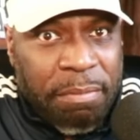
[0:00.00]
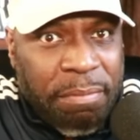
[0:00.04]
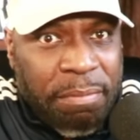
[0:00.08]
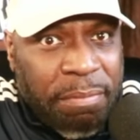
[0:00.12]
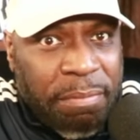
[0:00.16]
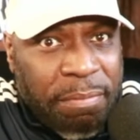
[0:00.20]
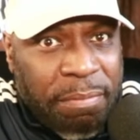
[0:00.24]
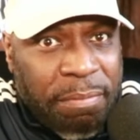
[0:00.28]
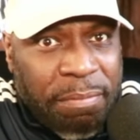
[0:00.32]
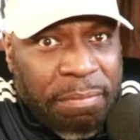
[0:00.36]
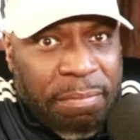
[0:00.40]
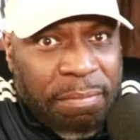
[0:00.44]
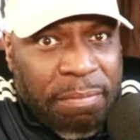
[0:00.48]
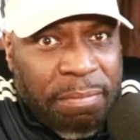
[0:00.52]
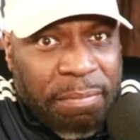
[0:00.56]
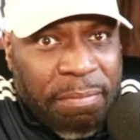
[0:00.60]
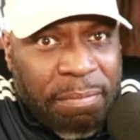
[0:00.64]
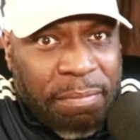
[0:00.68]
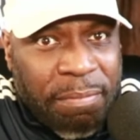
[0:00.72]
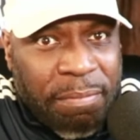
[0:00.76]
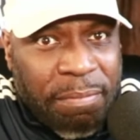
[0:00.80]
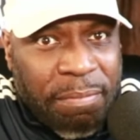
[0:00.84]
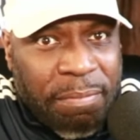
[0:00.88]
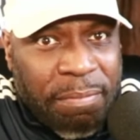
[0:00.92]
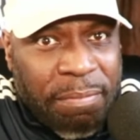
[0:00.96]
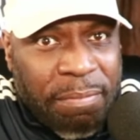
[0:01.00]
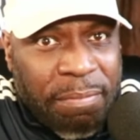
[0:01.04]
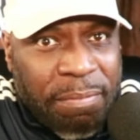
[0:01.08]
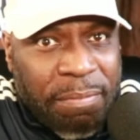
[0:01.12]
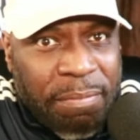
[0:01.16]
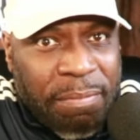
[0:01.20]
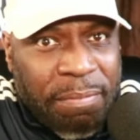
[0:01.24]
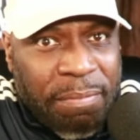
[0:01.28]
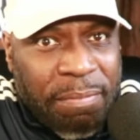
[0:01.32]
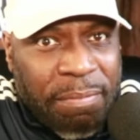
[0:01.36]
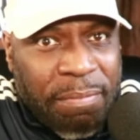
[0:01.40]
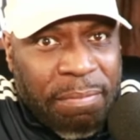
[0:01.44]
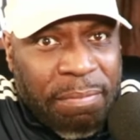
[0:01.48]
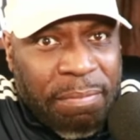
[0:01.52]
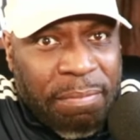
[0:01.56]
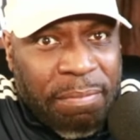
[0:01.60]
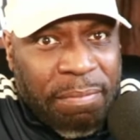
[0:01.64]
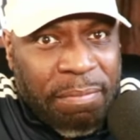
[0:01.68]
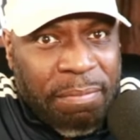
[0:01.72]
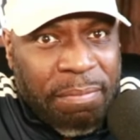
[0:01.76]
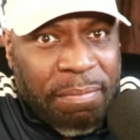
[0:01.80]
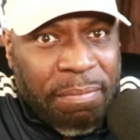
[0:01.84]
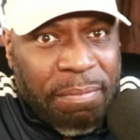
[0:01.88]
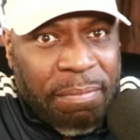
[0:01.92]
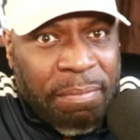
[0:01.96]

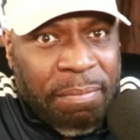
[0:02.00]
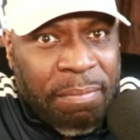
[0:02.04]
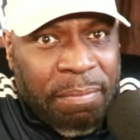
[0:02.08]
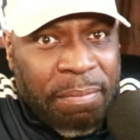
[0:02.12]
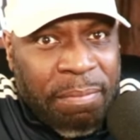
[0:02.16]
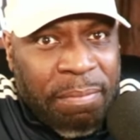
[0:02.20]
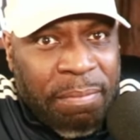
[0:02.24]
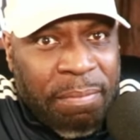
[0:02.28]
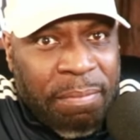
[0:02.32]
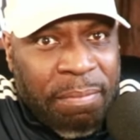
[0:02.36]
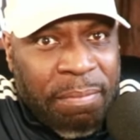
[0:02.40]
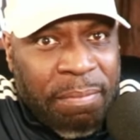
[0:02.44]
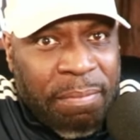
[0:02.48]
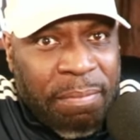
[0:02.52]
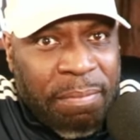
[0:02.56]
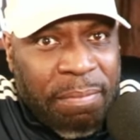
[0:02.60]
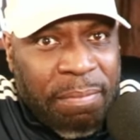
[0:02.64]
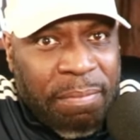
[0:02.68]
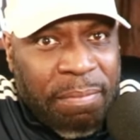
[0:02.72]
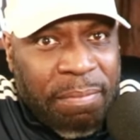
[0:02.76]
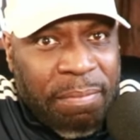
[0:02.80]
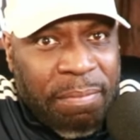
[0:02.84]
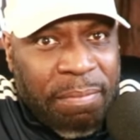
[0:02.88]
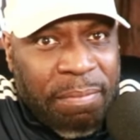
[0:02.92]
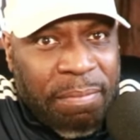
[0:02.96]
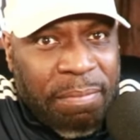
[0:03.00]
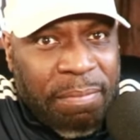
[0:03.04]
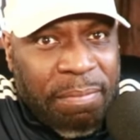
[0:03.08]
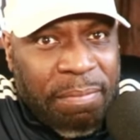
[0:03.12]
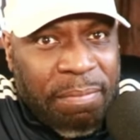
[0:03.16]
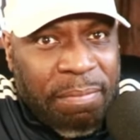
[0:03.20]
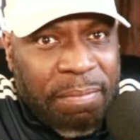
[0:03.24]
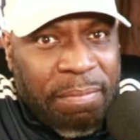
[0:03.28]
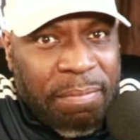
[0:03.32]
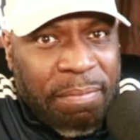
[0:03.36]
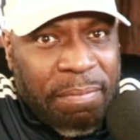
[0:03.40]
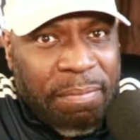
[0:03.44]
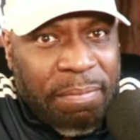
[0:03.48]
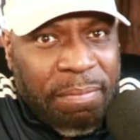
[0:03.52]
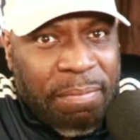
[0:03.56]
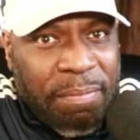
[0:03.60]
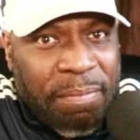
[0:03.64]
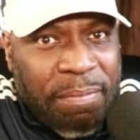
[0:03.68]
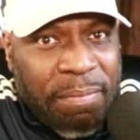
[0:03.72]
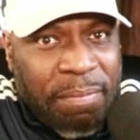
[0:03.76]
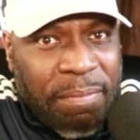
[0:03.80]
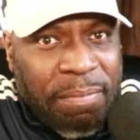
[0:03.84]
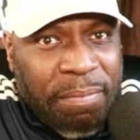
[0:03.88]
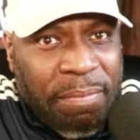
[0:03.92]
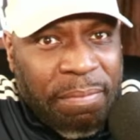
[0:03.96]

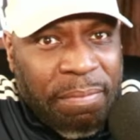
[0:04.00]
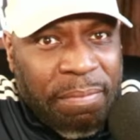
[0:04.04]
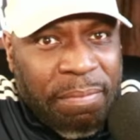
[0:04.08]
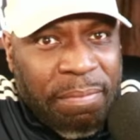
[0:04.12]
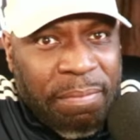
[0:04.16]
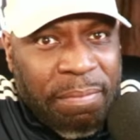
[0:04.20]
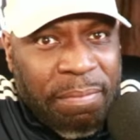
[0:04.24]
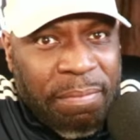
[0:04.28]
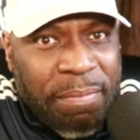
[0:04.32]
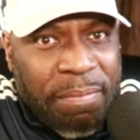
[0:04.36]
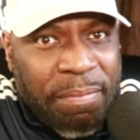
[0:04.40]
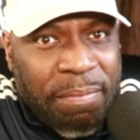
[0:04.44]
Nothing is said.